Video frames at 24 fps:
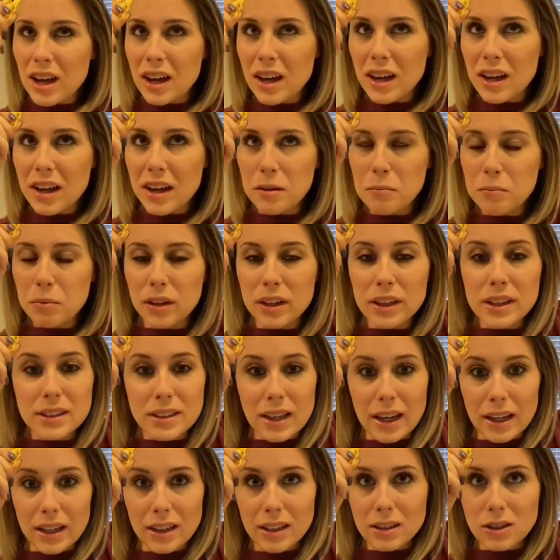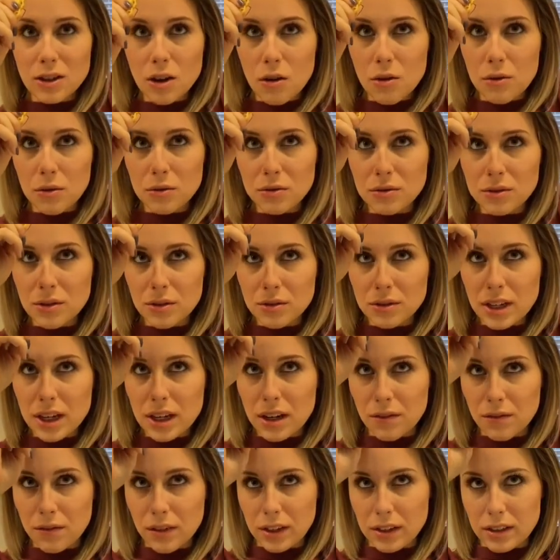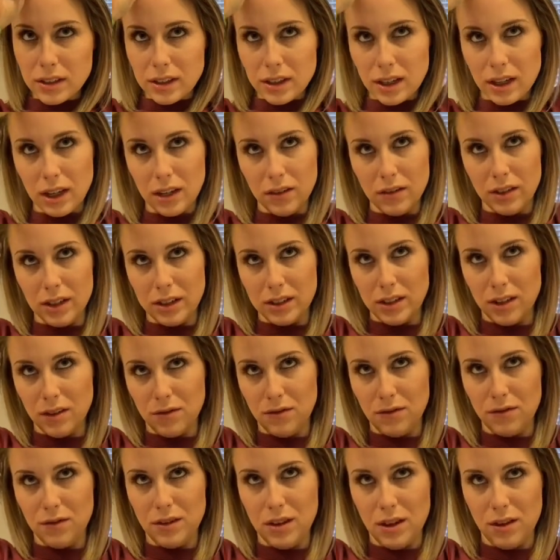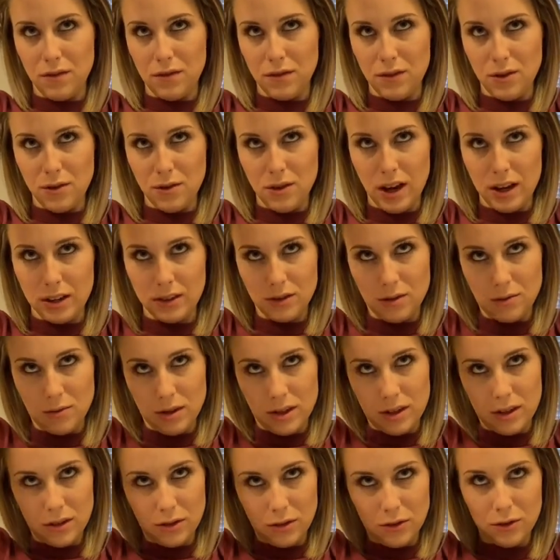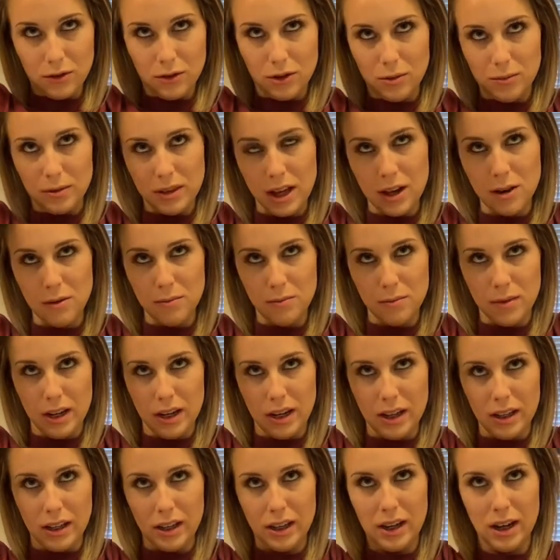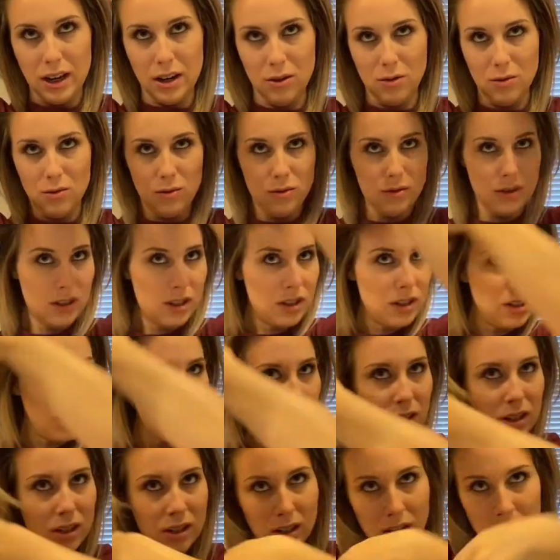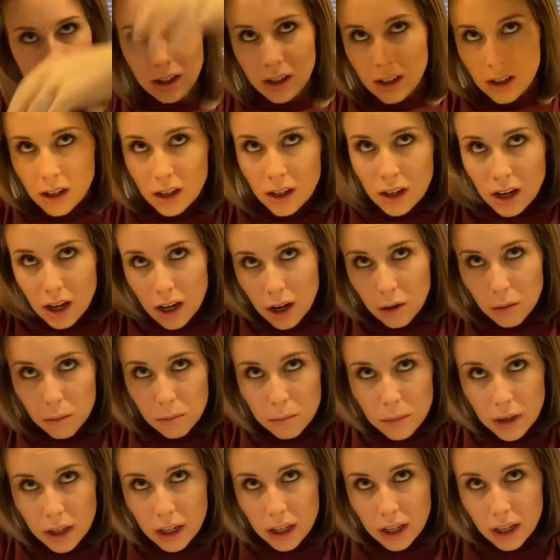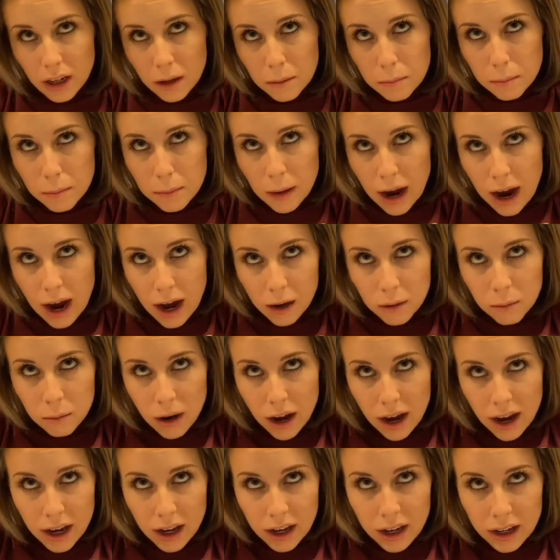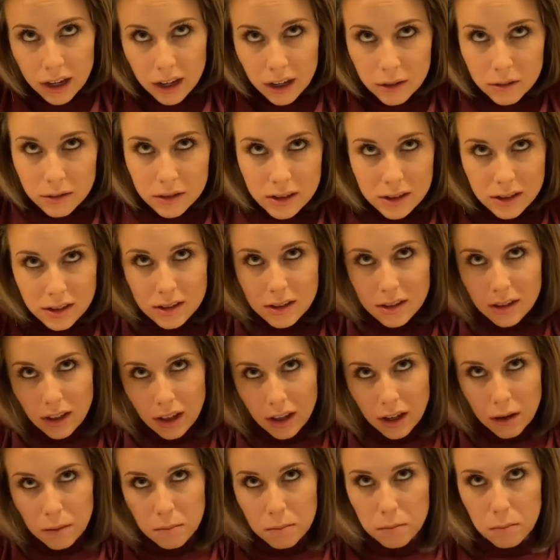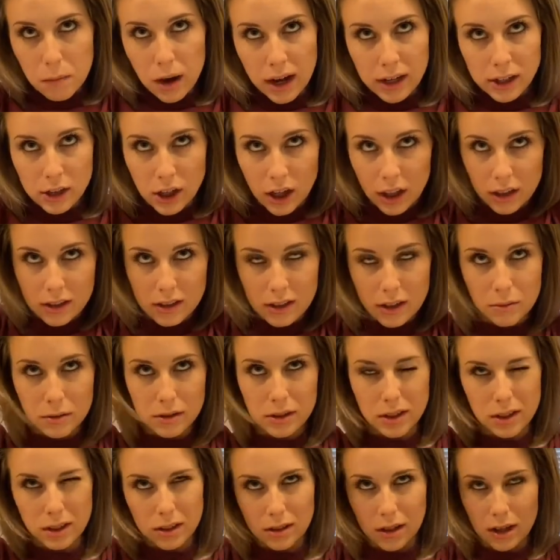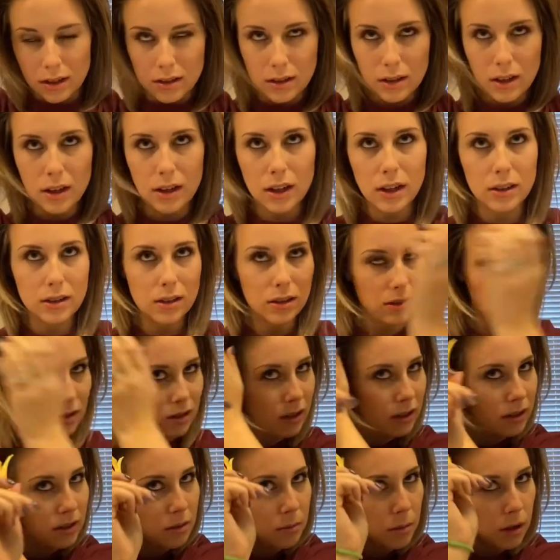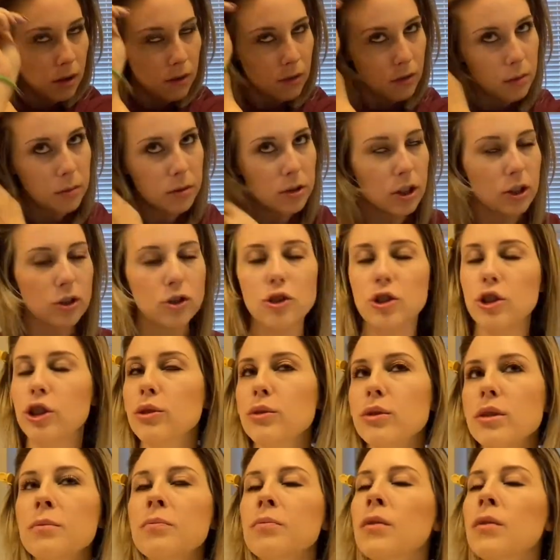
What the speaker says: And please, like, don't take offense to any of this if you guys are one of those groups. I don't mean it like I don't mean it in a bad way. It was like my jealousy was disgusting, I guess is the better verbiage I should use.